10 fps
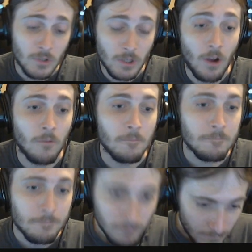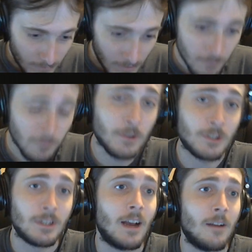So
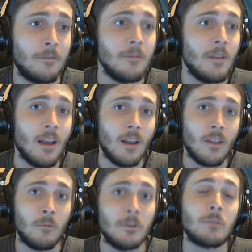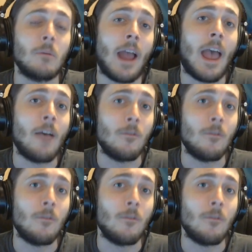first off, the reason why I